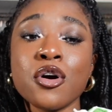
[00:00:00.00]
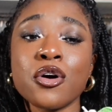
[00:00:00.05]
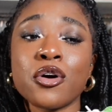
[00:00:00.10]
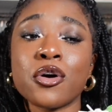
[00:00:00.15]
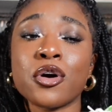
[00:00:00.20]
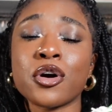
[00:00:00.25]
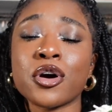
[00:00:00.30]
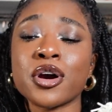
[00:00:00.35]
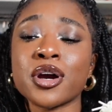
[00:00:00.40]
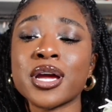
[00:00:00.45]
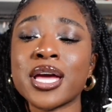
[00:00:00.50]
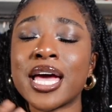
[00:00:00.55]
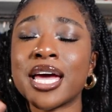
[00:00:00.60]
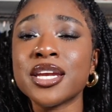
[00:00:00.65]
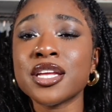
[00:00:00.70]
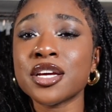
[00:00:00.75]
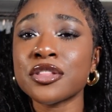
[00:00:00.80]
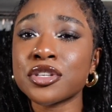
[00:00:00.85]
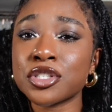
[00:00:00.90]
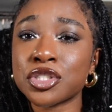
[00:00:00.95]
or
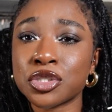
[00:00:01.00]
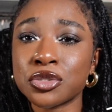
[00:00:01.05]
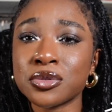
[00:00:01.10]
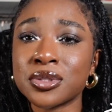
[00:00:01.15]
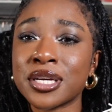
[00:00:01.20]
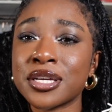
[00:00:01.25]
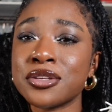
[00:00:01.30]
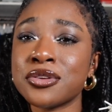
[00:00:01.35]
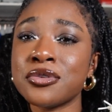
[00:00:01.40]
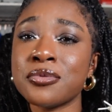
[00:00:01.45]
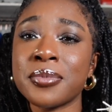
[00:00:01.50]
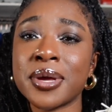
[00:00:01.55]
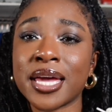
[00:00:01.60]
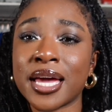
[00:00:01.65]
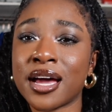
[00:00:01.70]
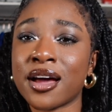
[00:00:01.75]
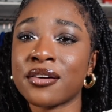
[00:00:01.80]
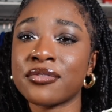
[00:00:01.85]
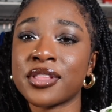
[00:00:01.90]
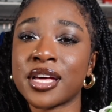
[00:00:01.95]
any other shoe that you may
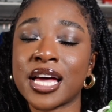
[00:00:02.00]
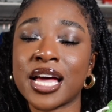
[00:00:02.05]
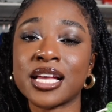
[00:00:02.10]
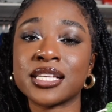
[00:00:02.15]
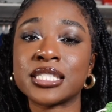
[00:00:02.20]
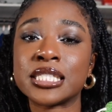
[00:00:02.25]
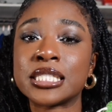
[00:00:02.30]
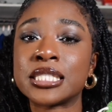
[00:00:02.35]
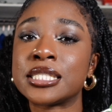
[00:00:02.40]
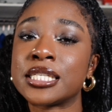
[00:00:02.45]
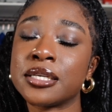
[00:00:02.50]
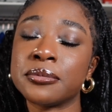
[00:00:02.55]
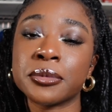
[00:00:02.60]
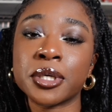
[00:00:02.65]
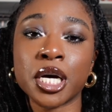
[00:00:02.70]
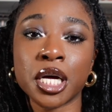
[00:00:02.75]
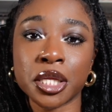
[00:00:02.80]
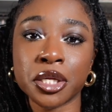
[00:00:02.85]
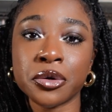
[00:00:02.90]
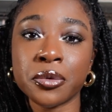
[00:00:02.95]
have that has the same
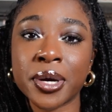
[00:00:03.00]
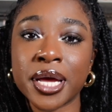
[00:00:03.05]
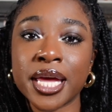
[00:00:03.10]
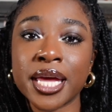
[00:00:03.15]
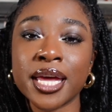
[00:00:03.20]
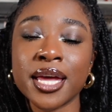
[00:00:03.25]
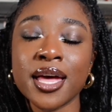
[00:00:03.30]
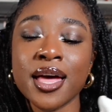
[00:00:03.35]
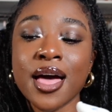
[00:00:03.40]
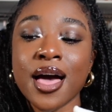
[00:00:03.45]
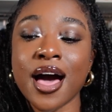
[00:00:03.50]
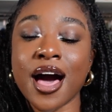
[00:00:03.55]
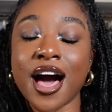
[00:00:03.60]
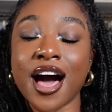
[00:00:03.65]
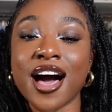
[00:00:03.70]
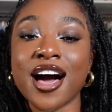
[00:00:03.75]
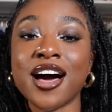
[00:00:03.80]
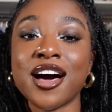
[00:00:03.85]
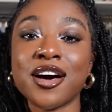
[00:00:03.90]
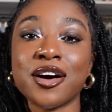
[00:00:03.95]
colorway.
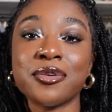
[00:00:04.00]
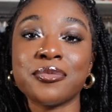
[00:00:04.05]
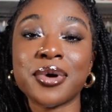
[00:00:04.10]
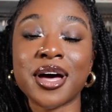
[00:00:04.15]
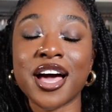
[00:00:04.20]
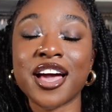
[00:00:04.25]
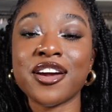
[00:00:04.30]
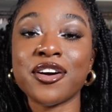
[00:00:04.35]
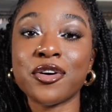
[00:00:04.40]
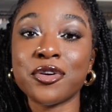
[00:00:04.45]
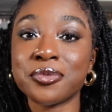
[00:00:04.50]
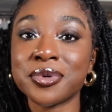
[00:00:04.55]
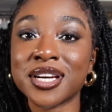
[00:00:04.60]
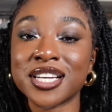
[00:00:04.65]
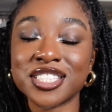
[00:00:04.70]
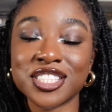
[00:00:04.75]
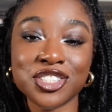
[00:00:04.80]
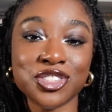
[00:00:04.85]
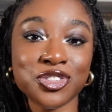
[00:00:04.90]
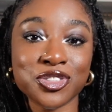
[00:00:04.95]
I hope you
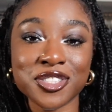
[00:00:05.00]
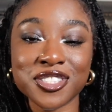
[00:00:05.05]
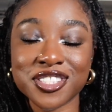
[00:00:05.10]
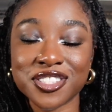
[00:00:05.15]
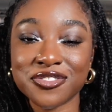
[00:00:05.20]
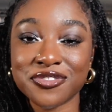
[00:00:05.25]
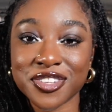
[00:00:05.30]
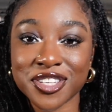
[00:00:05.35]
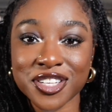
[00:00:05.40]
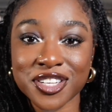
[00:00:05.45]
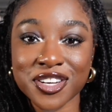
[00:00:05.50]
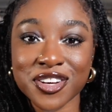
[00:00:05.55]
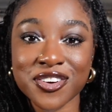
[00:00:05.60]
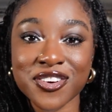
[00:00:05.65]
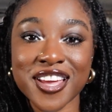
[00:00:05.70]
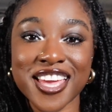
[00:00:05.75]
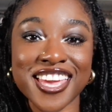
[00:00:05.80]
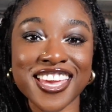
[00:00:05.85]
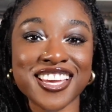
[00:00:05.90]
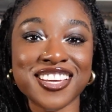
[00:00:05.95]
guys enjoyed this video,
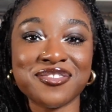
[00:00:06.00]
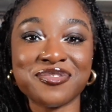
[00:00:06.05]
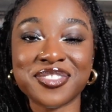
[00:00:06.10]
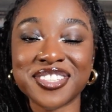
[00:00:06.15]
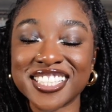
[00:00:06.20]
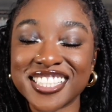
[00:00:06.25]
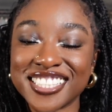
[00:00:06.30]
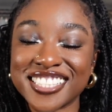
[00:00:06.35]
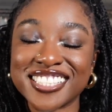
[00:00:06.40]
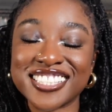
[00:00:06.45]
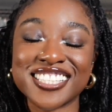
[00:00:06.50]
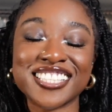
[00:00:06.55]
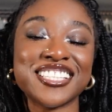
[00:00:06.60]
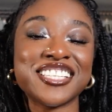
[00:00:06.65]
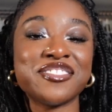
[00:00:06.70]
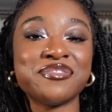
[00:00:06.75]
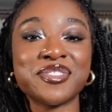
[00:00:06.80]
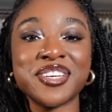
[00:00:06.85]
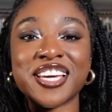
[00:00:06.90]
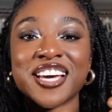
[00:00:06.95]
and please
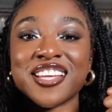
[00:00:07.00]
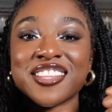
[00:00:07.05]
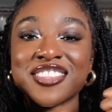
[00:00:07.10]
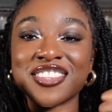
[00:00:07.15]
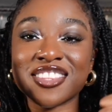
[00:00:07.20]
leave me a